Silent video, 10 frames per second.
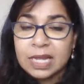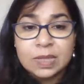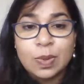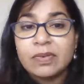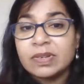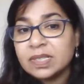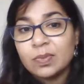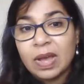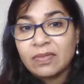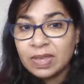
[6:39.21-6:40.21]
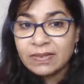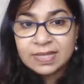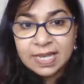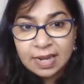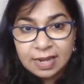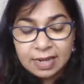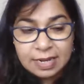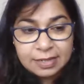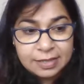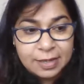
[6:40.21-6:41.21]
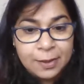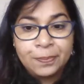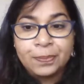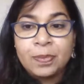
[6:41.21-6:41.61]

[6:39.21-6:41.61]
So that's one reason why we have silent letters.